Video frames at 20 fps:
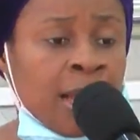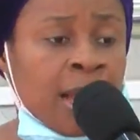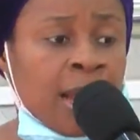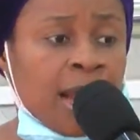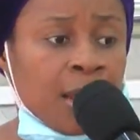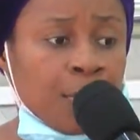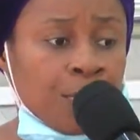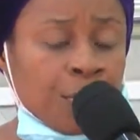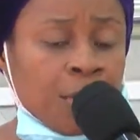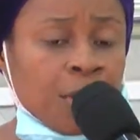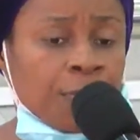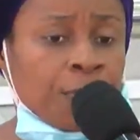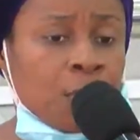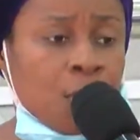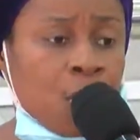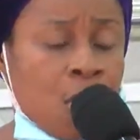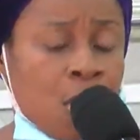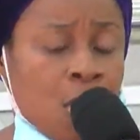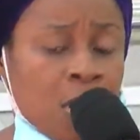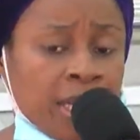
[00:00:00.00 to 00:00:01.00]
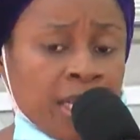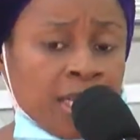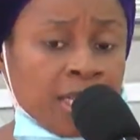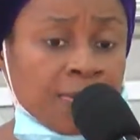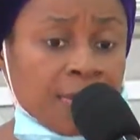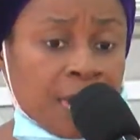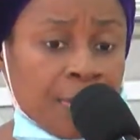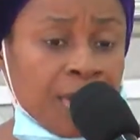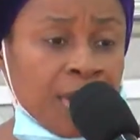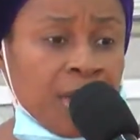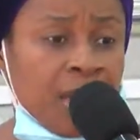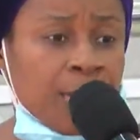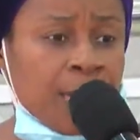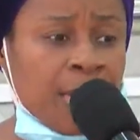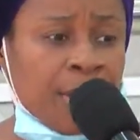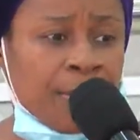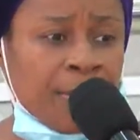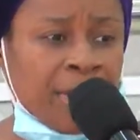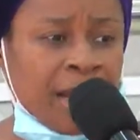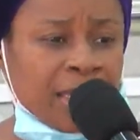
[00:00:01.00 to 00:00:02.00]
I pray for all his family
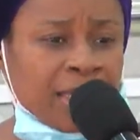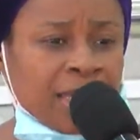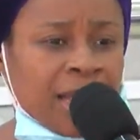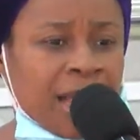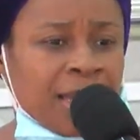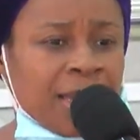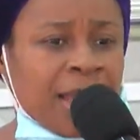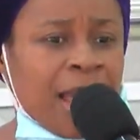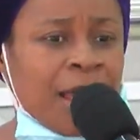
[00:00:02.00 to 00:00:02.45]
members and